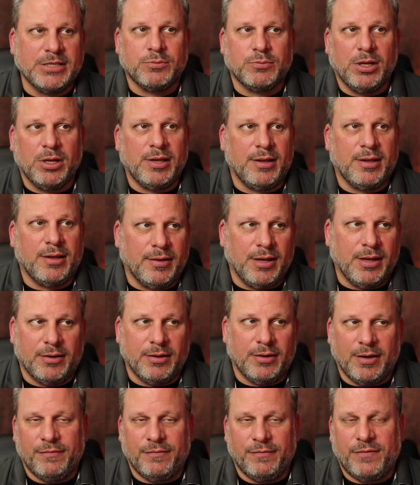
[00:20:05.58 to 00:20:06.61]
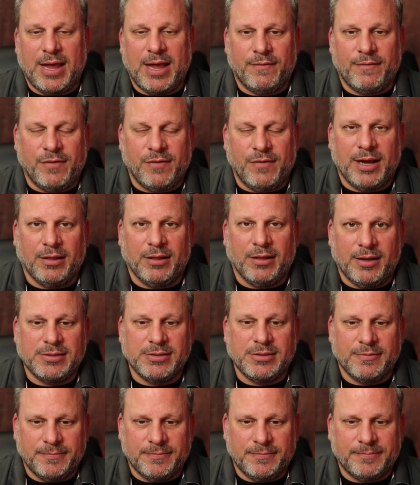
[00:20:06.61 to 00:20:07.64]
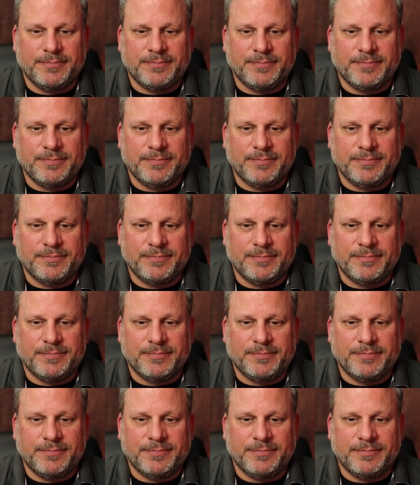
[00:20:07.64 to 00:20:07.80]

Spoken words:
It's really a fine lens.